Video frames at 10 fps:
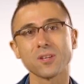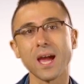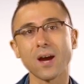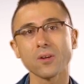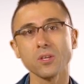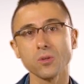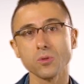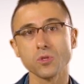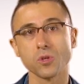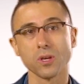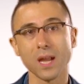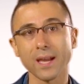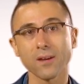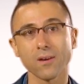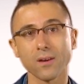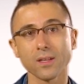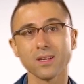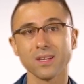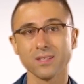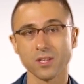on how to use your Nikon
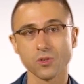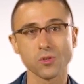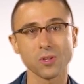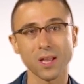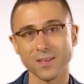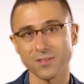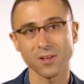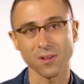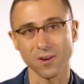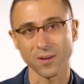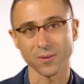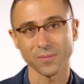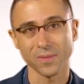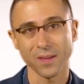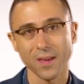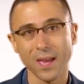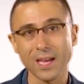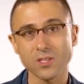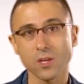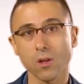digital SLR.
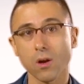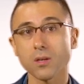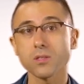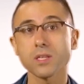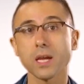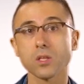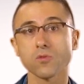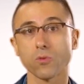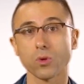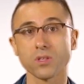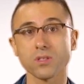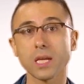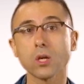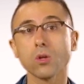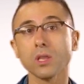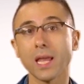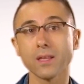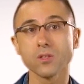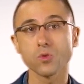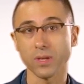SLR stands for single
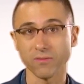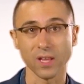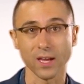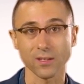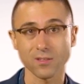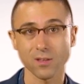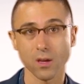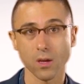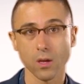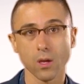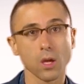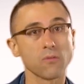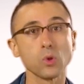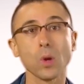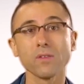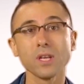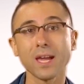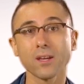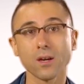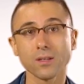lens reflex. If you have a
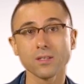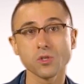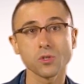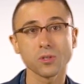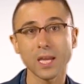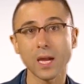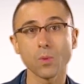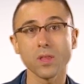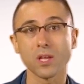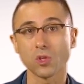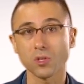Nikon digital camera that